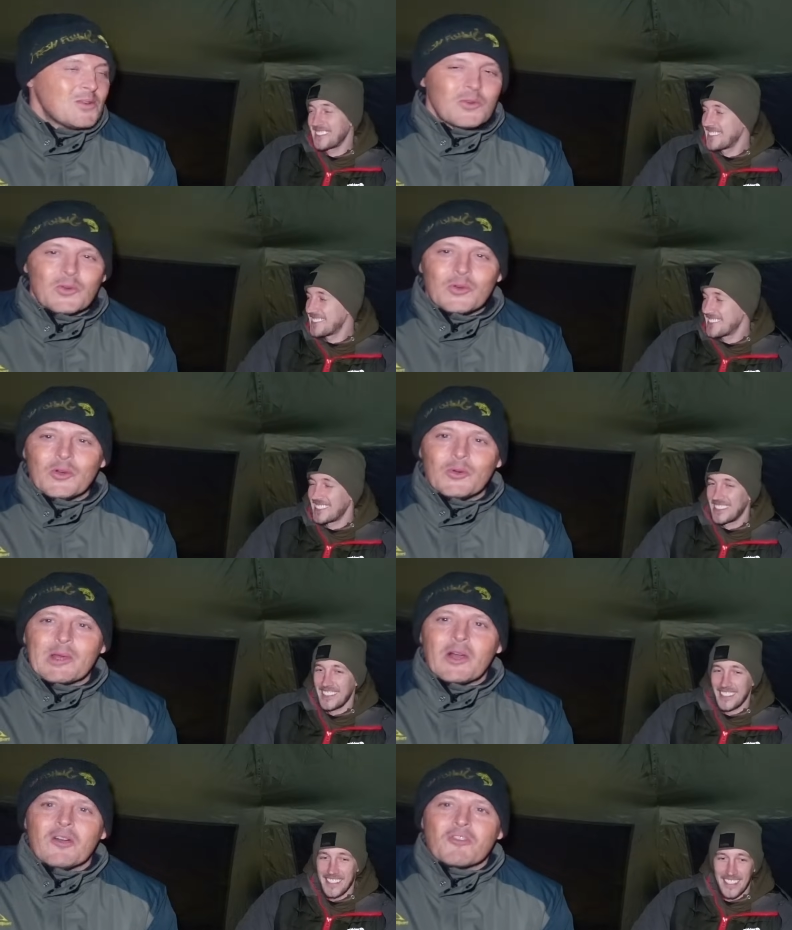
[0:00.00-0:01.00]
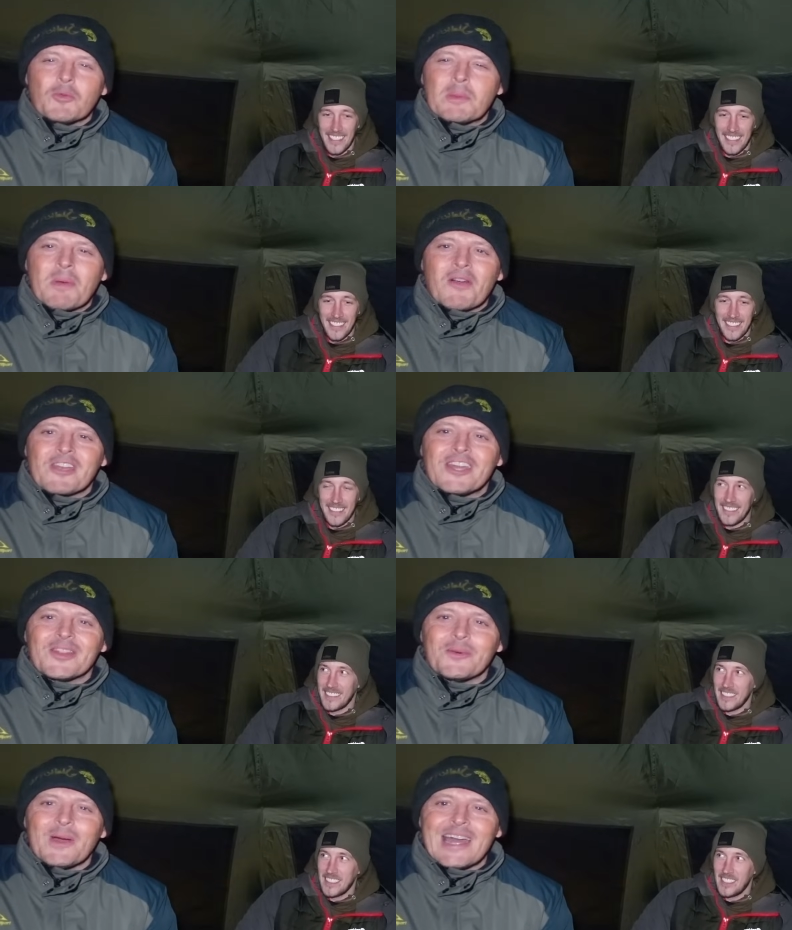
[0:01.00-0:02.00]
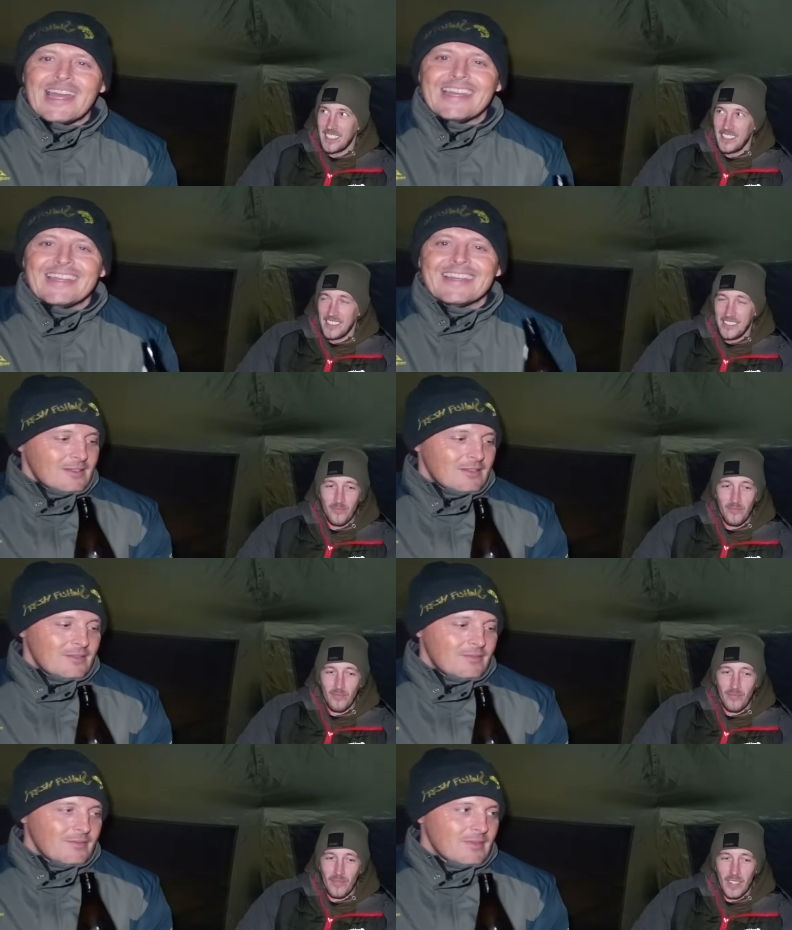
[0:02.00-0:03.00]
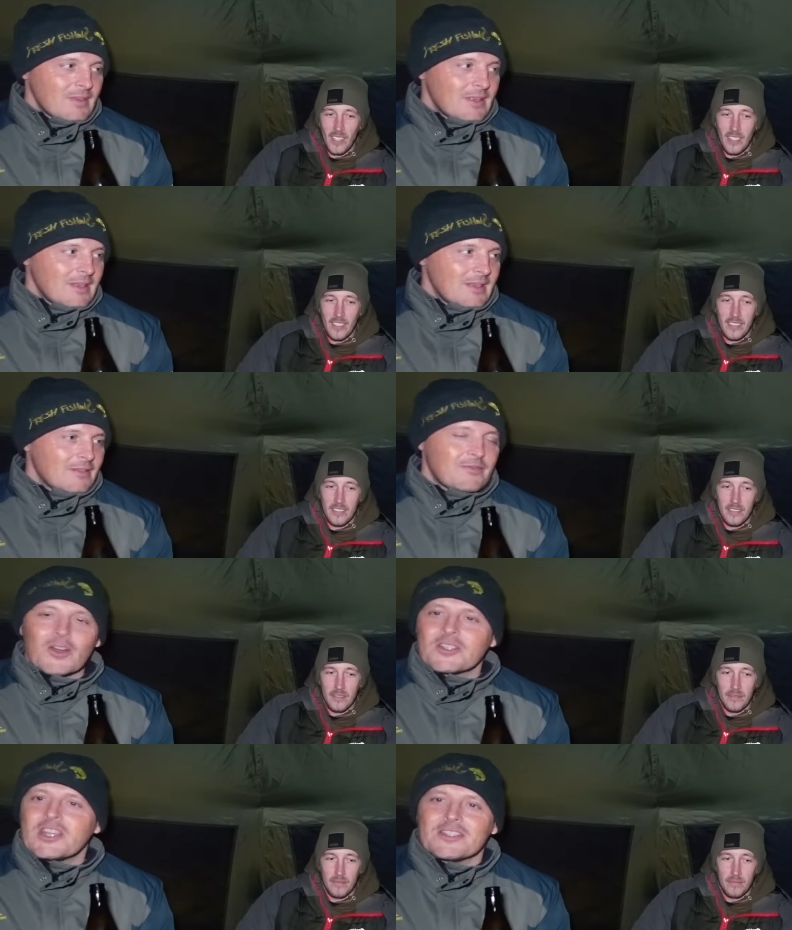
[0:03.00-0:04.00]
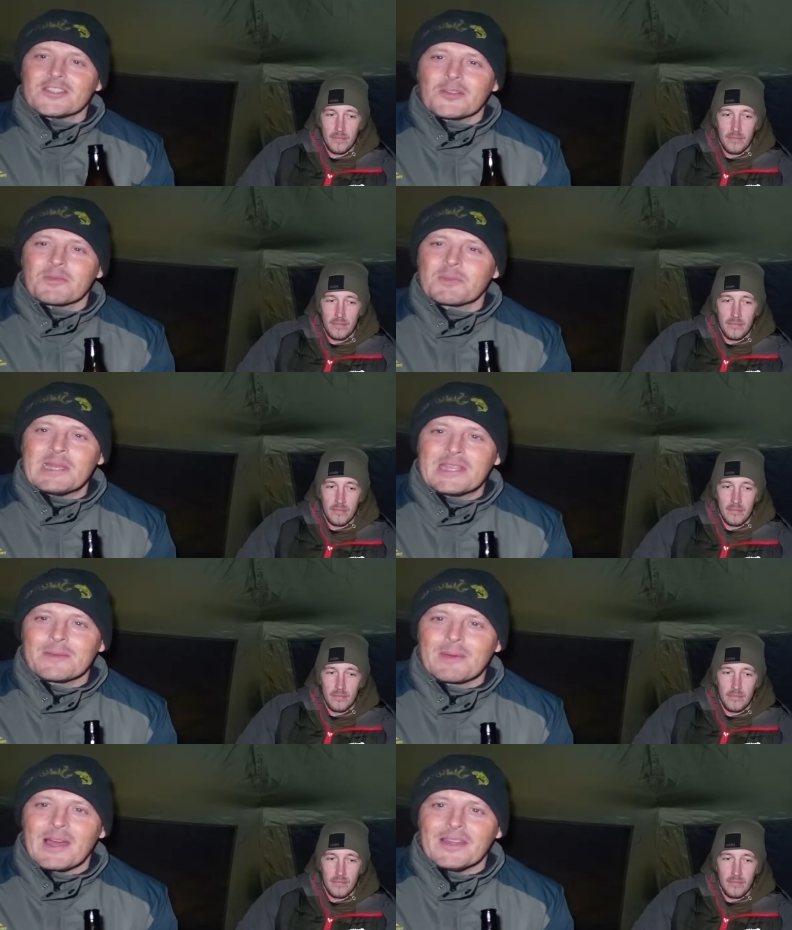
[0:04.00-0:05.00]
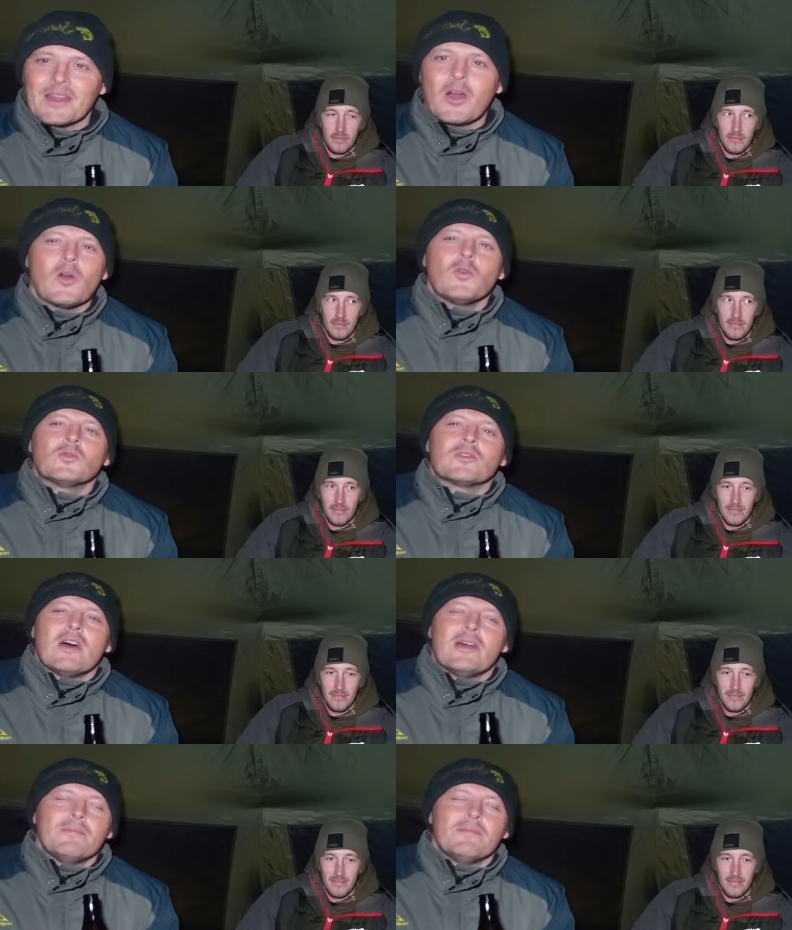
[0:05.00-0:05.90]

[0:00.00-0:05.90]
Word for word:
Speaker 1: Ooh, we got Ruby Murray on the way. Foxy hasn't stopped speaking about it the whole time.